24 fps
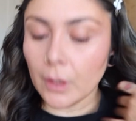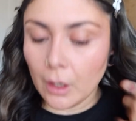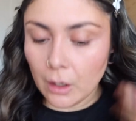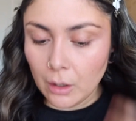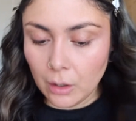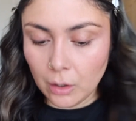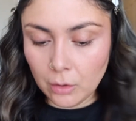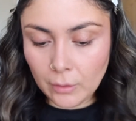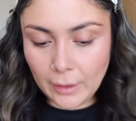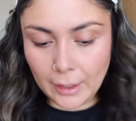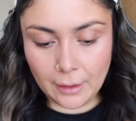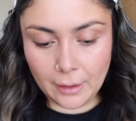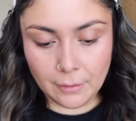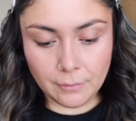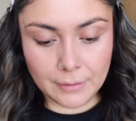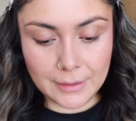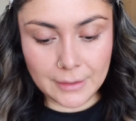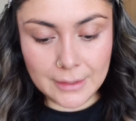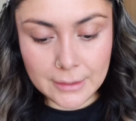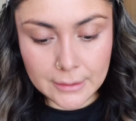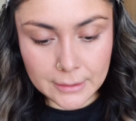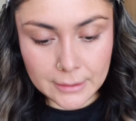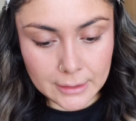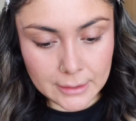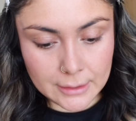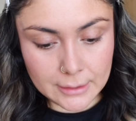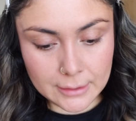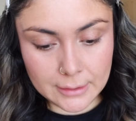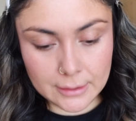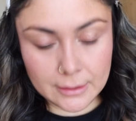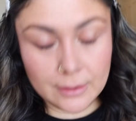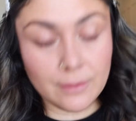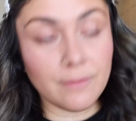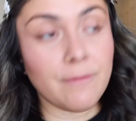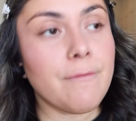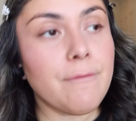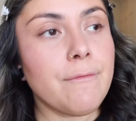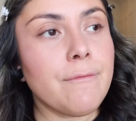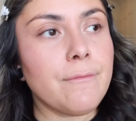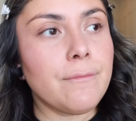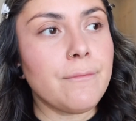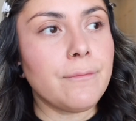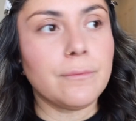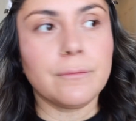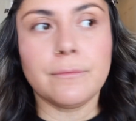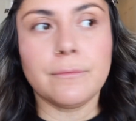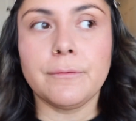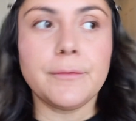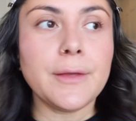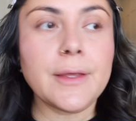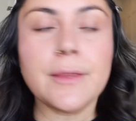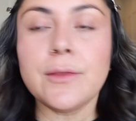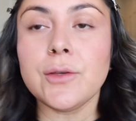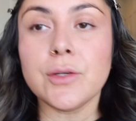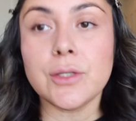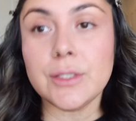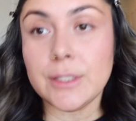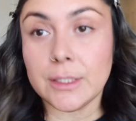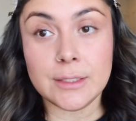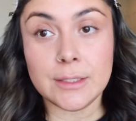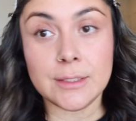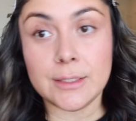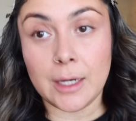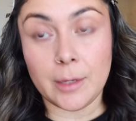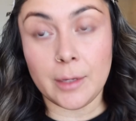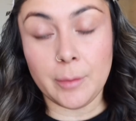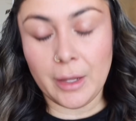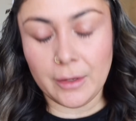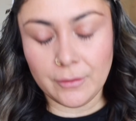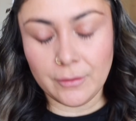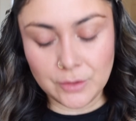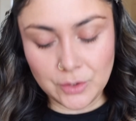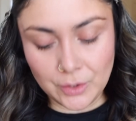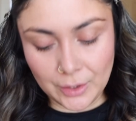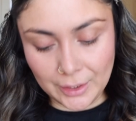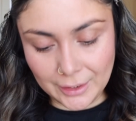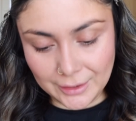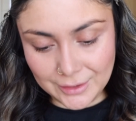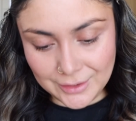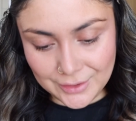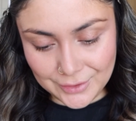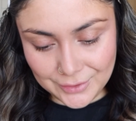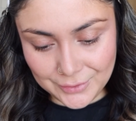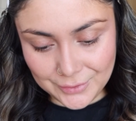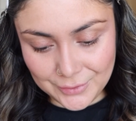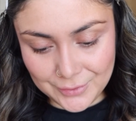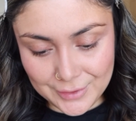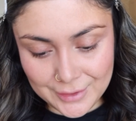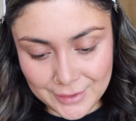Okay, this is the 5th or 6th time I've tried to.